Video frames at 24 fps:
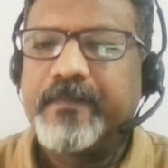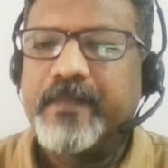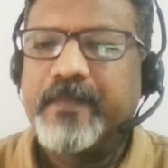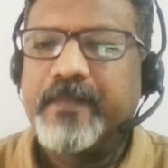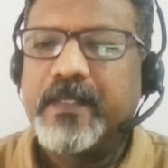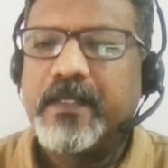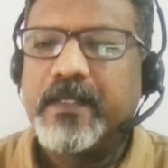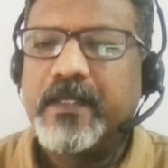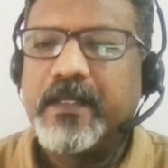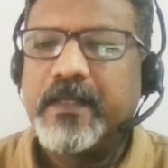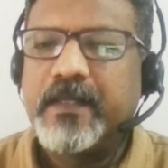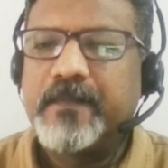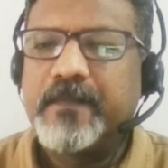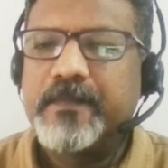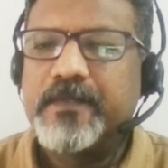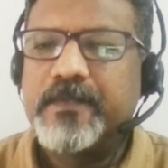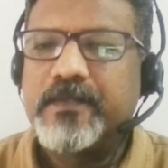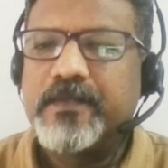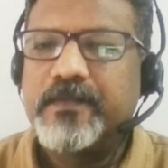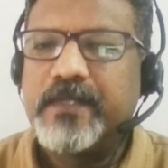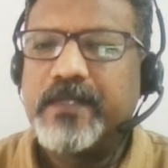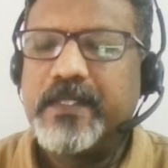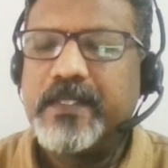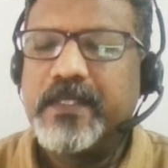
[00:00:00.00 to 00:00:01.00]
um, so
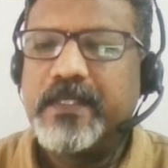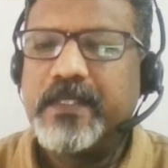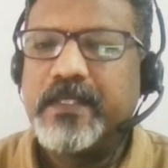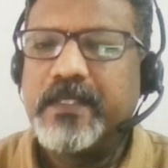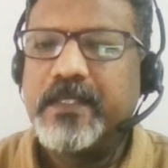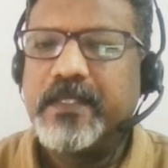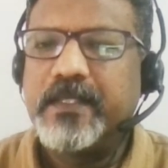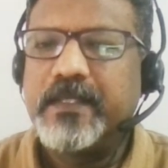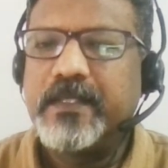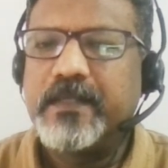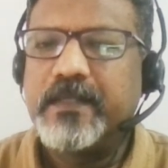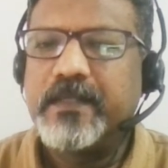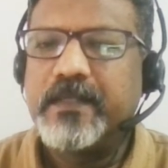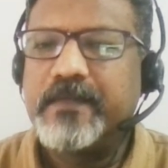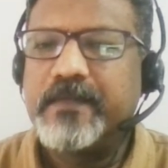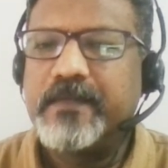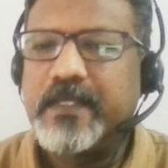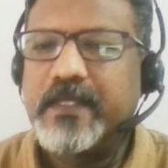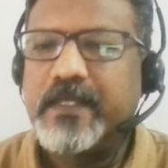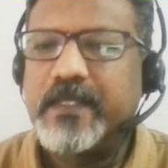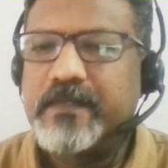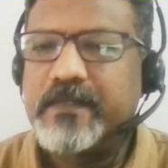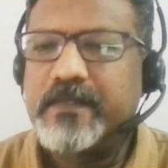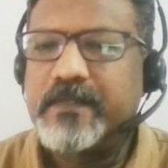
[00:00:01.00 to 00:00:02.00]
we uh, we
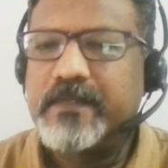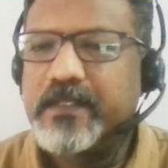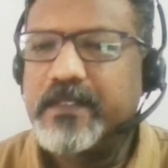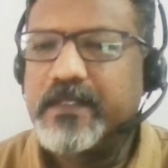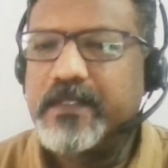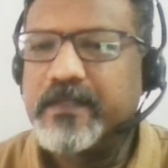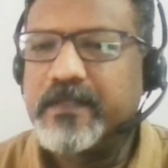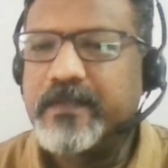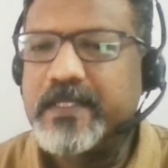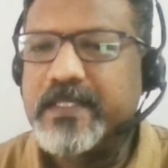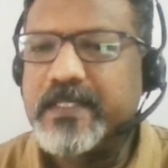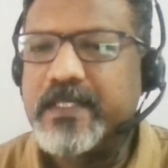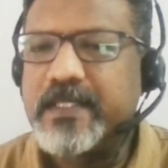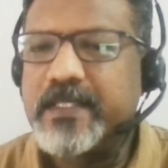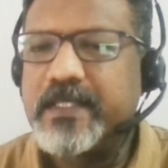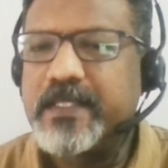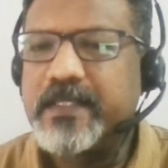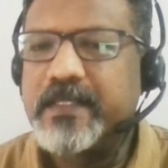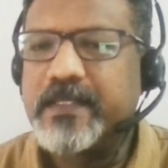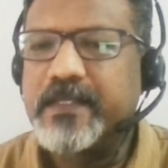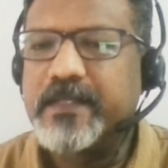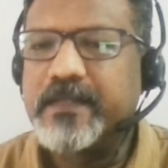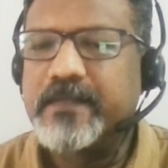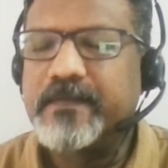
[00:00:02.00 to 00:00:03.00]
have a question
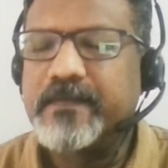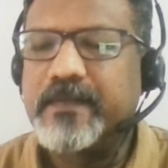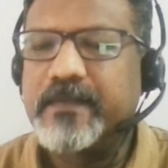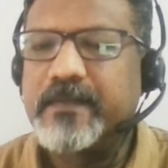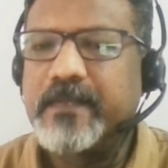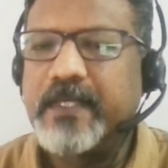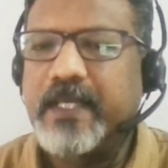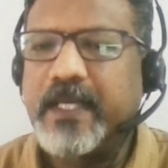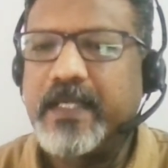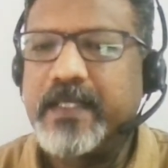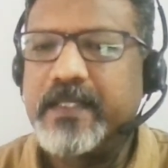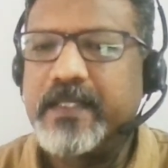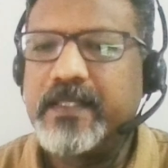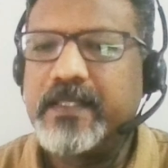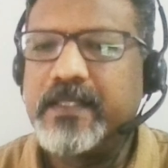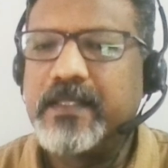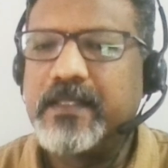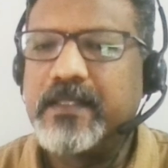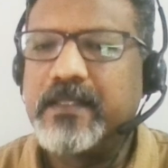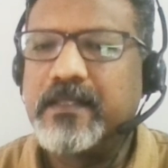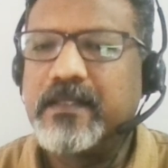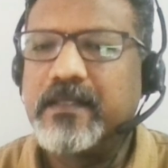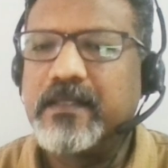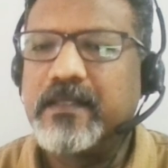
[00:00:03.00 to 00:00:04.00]
here from daniel
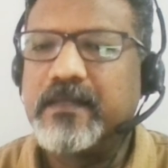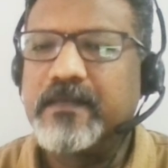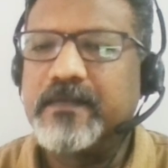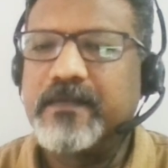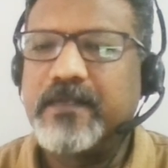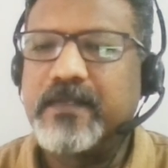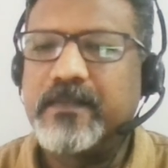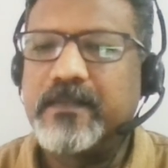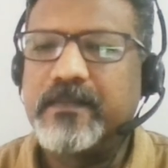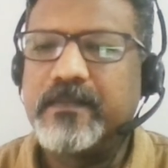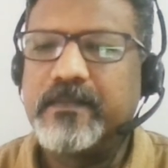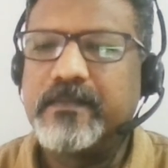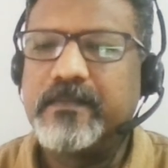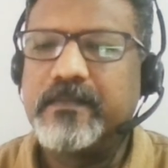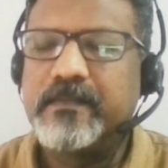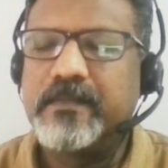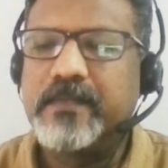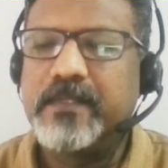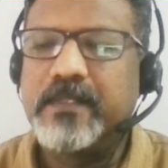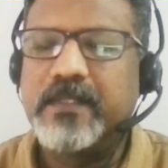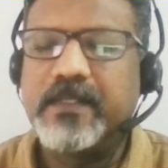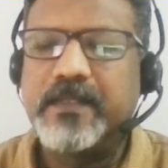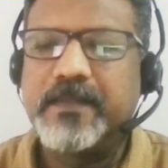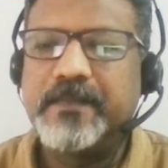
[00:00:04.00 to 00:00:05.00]
uh, from
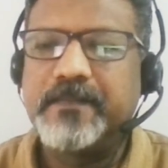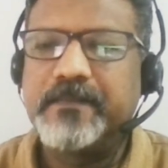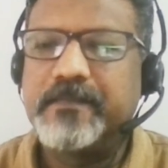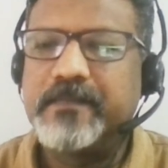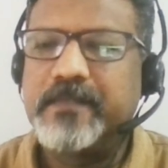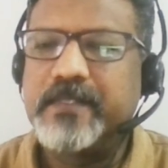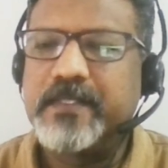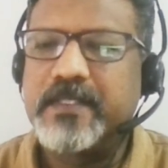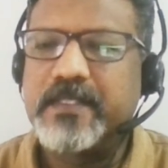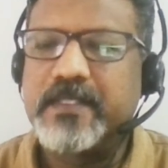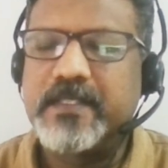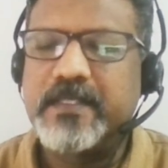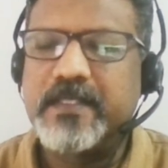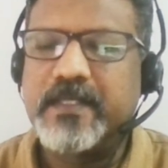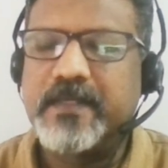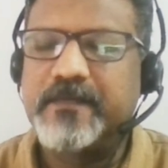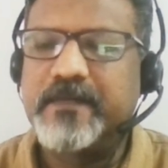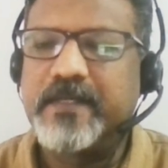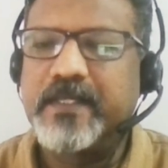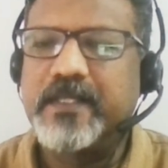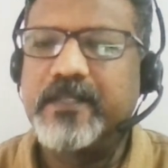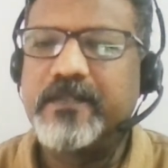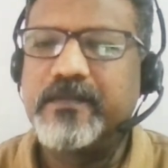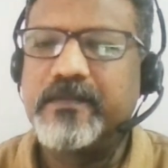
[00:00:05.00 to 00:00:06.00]
um, he's
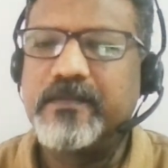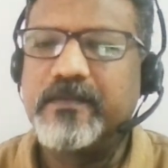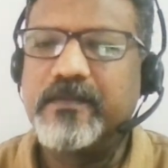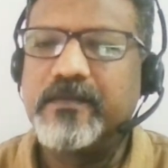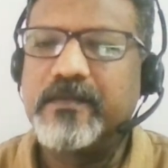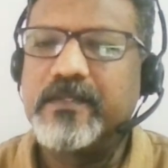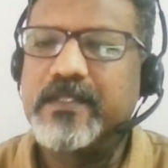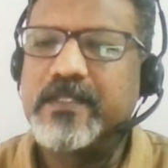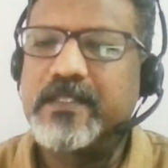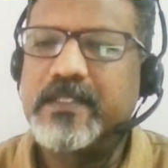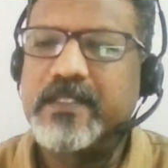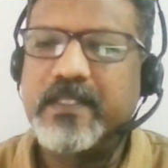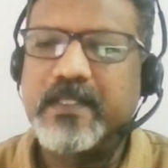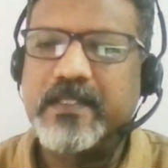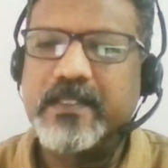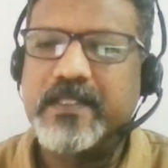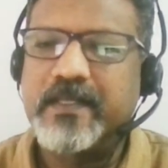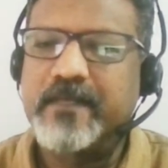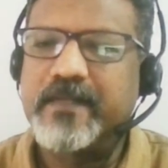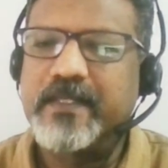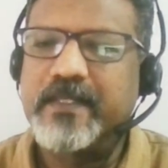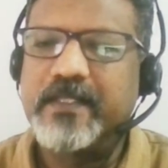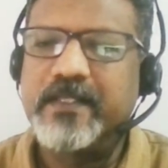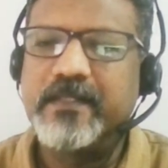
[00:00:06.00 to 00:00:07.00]
referring to luke
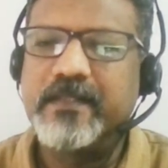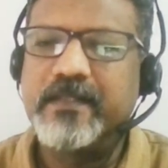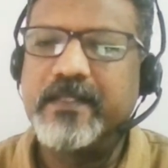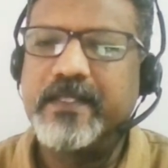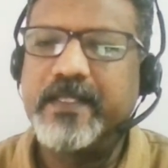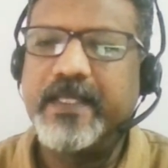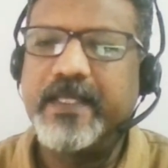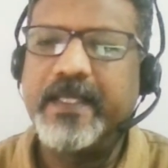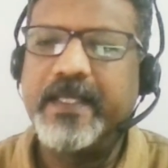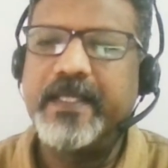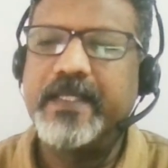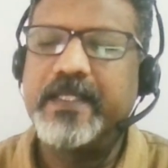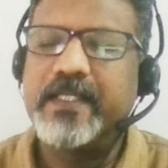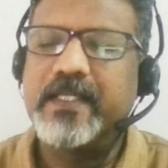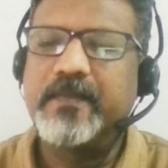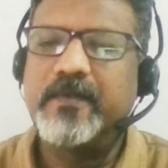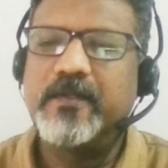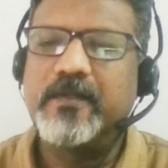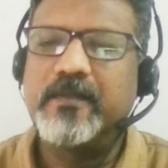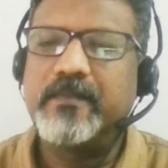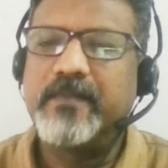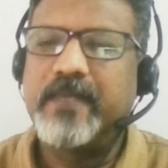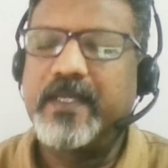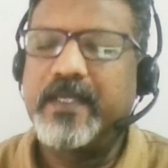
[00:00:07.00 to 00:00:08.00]
738
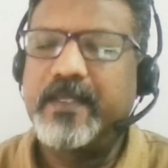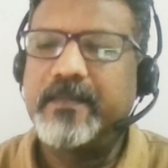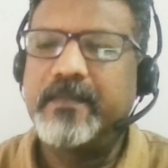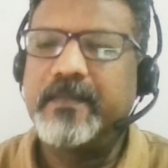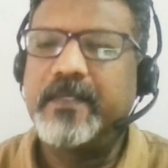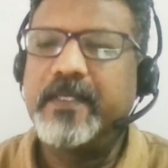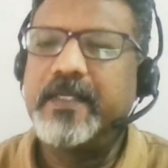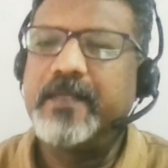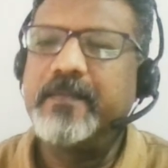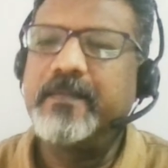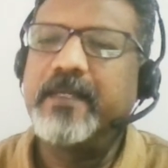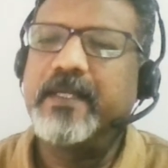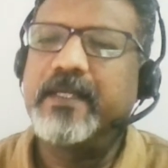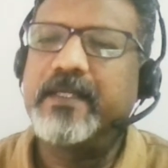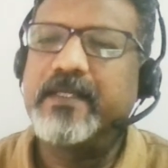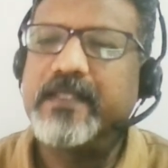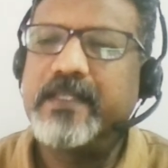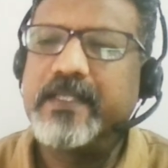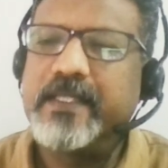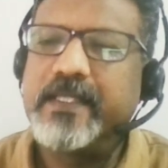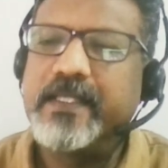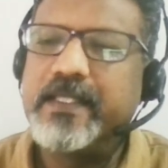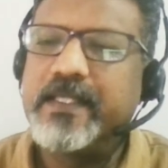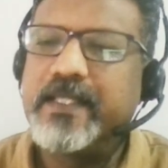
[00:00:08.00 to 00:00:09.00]
about mary
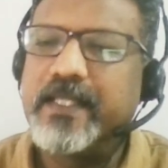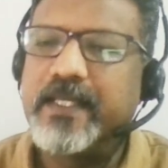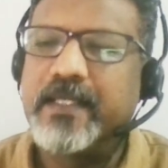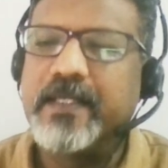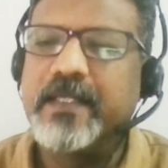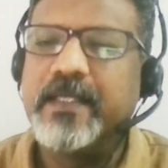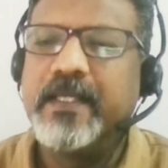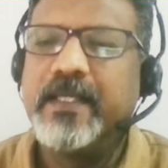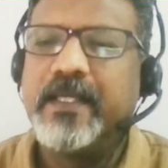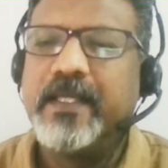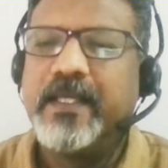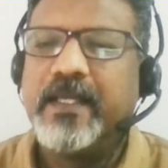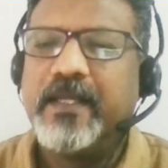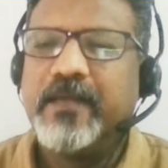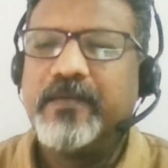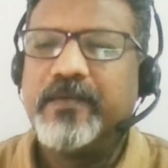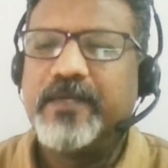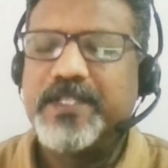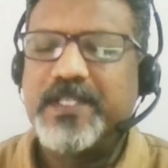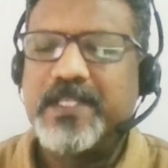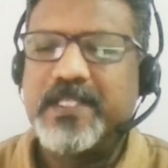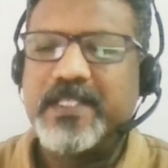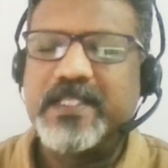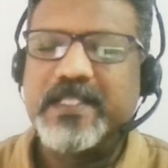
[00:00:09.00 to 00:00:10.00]
magdalene and was
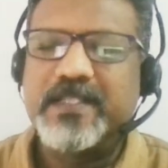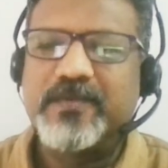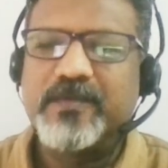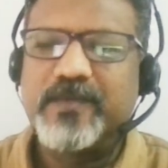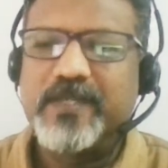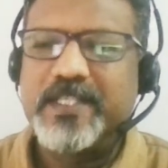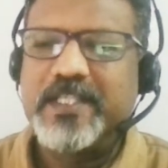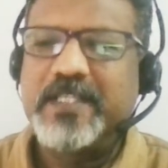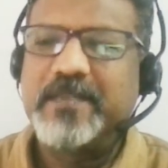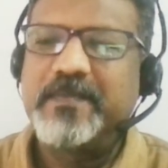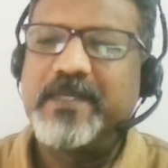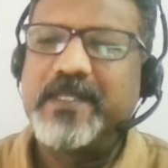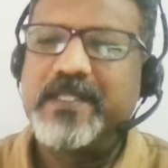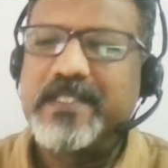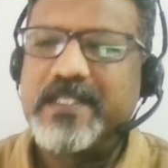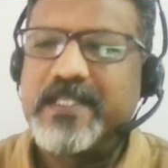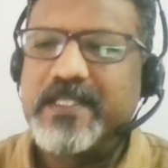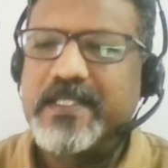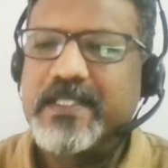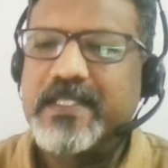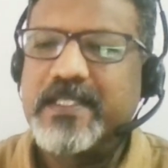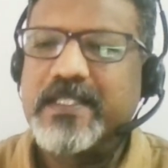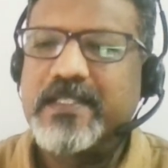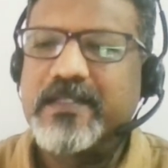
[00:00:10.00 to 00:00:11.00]
she just worshiping
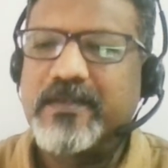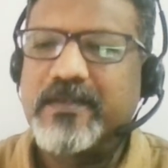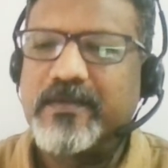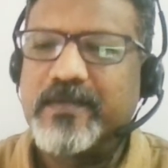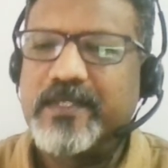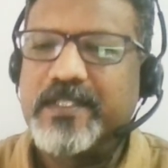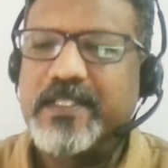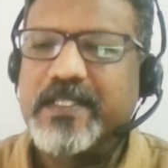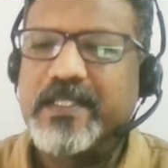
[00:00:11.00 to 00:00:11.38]
Jesus or was she